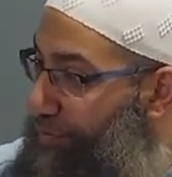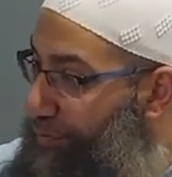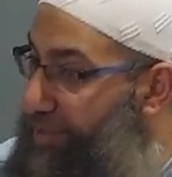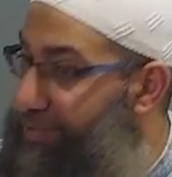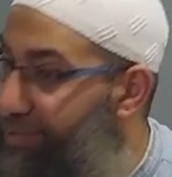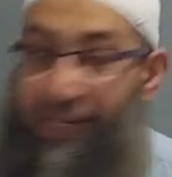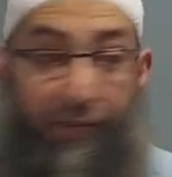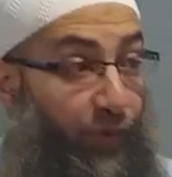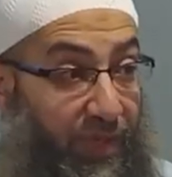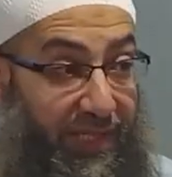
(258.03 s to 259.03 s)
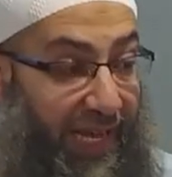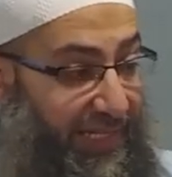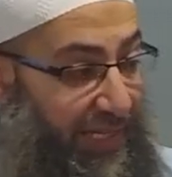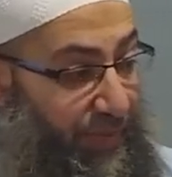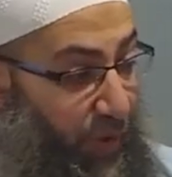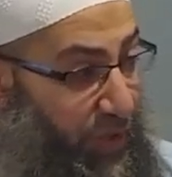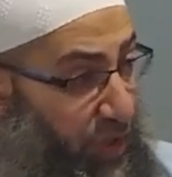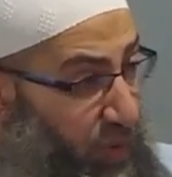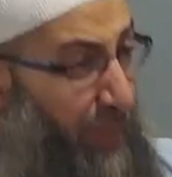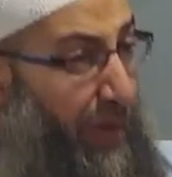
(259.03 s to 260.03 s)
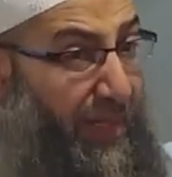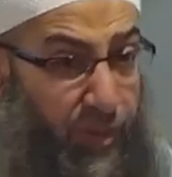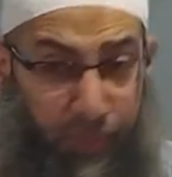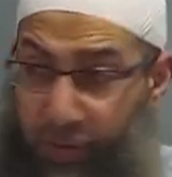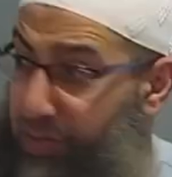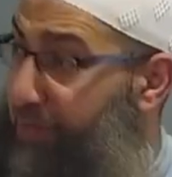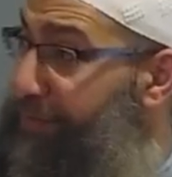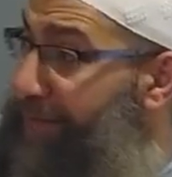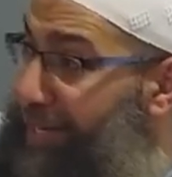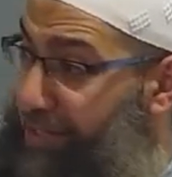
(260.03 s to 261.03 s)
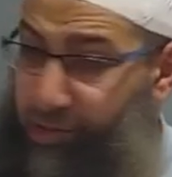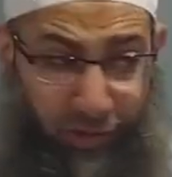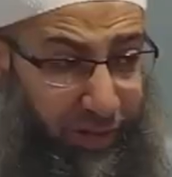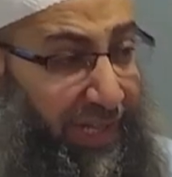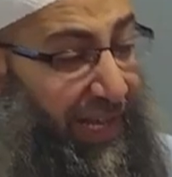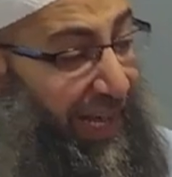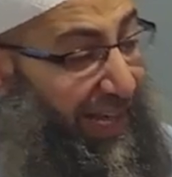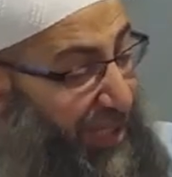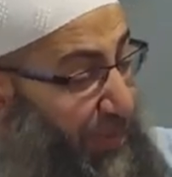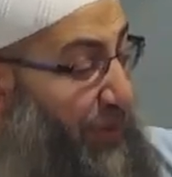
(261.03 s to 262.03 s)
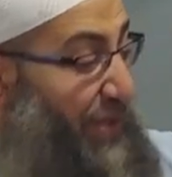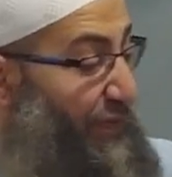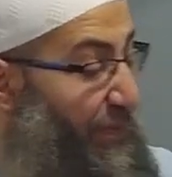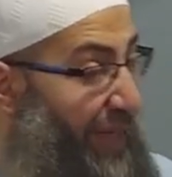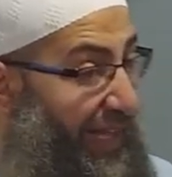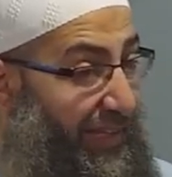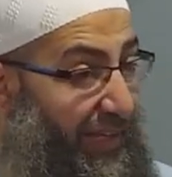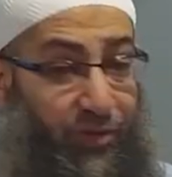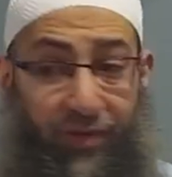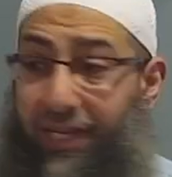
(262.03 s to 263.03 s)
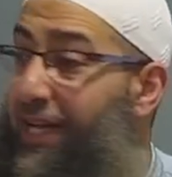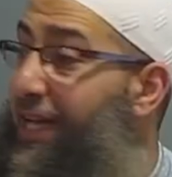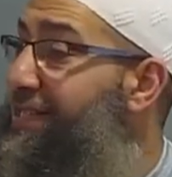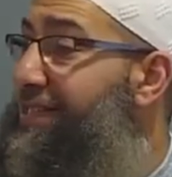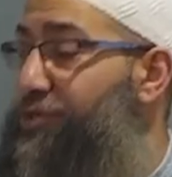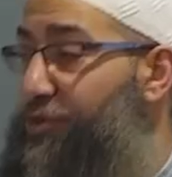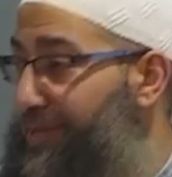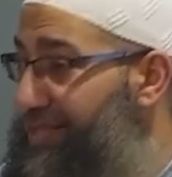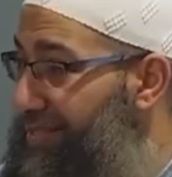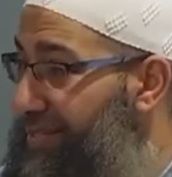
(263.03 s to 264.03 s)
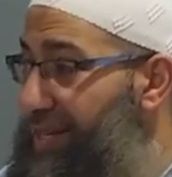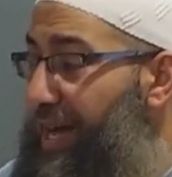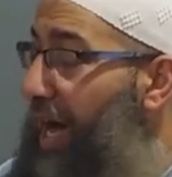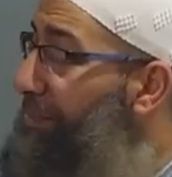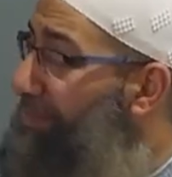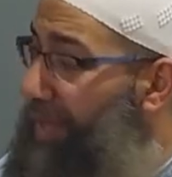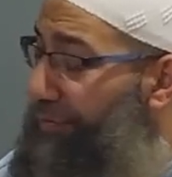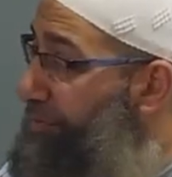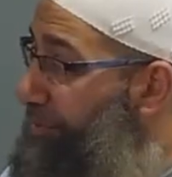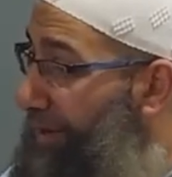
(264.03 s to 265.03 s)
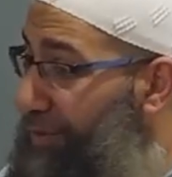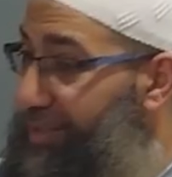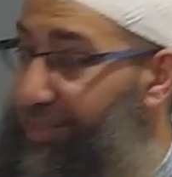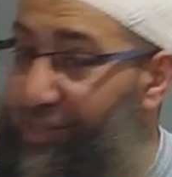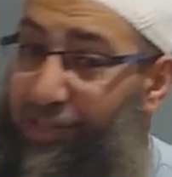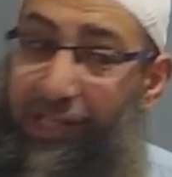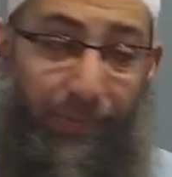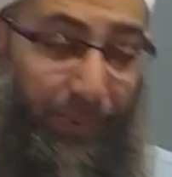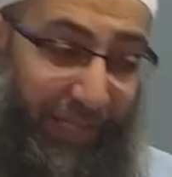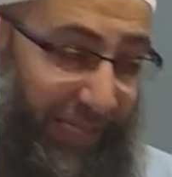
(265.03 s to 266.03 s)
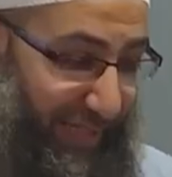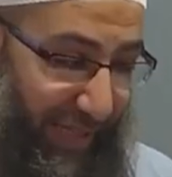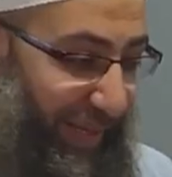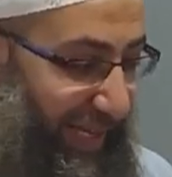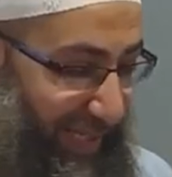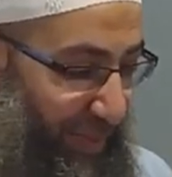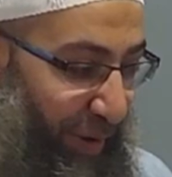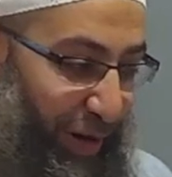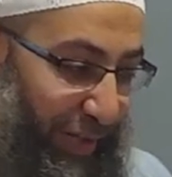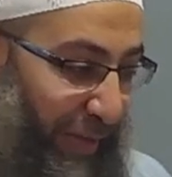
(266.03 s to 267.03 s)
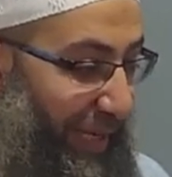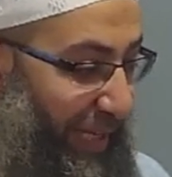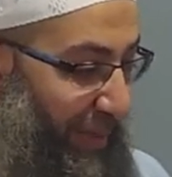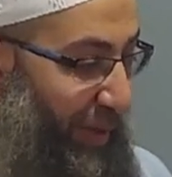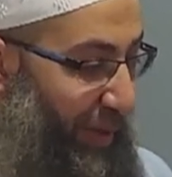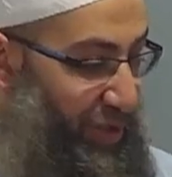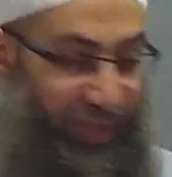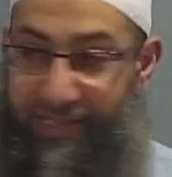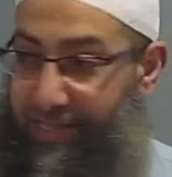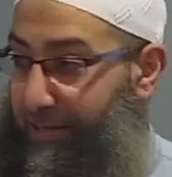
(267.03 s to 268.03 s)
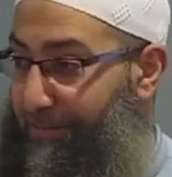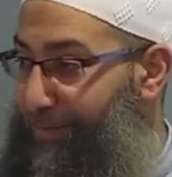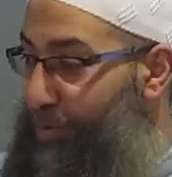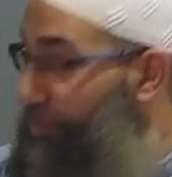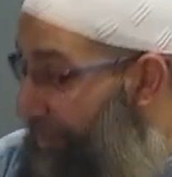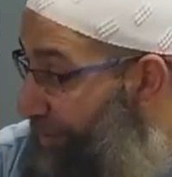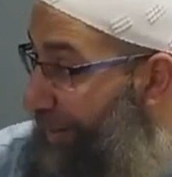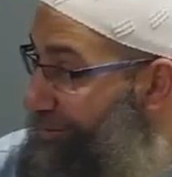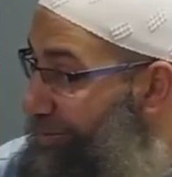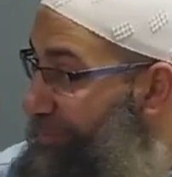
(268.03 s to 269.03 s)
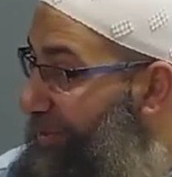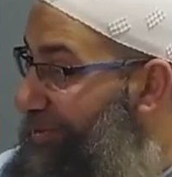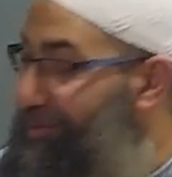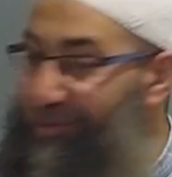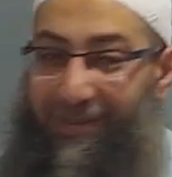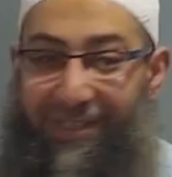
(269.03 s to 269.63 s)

the front, and everyone's asking him questions. What about this person from that country and this person from that country? He says to him, "Listen, I'm not from around here. Please, let me get some priority. Let me get my questions in. You'll be around tomorrow."